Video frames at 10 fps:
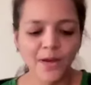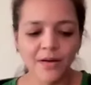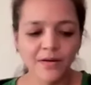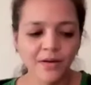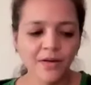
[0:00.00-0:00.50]

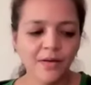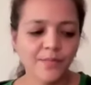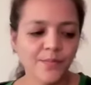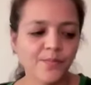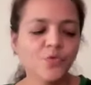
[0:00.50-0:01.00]
where
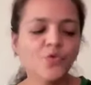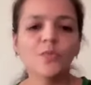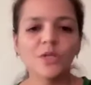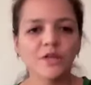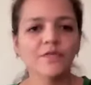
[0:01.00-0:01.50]
too
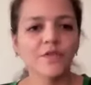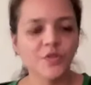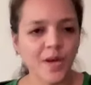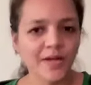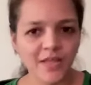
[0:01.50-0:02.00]
much of
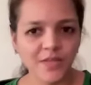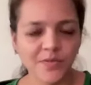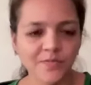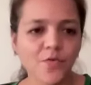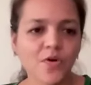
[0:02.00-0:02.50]
respect has
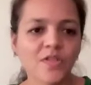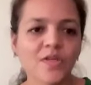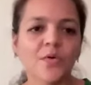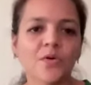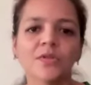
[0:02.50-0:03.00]
been focused
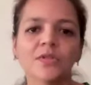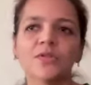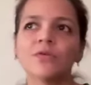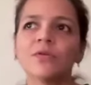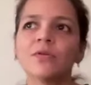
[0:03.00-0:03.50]
upon.
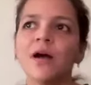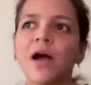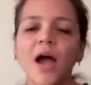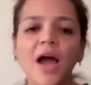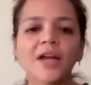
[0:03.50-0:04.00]
So
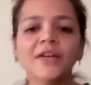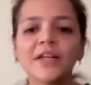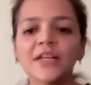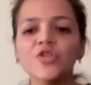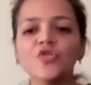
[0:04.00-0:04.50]
I
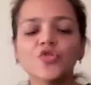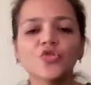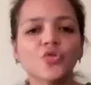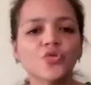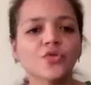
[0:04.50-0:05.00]
really used
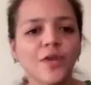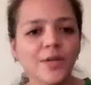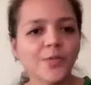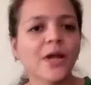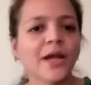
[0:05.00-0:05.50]
to use
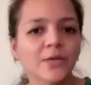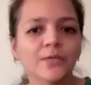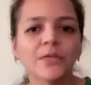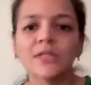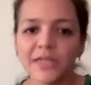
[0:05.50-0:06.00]
very polite
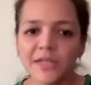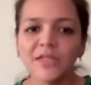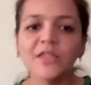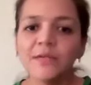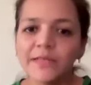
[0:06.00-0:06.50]
words. In
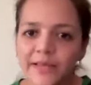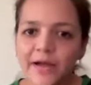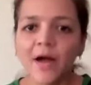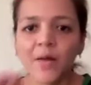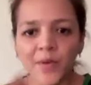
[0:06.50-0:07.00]
Hindi, we say
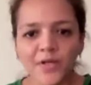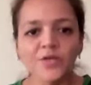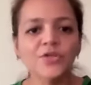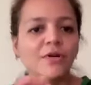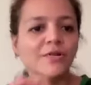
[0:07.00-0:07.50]
aap. I
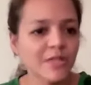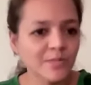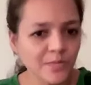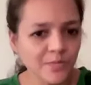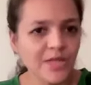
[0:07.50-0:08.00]
used to address
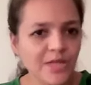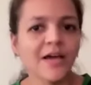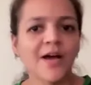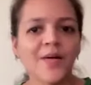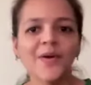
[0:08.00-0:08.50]
people as
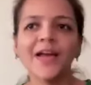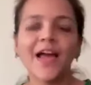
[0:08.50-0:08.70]
aap.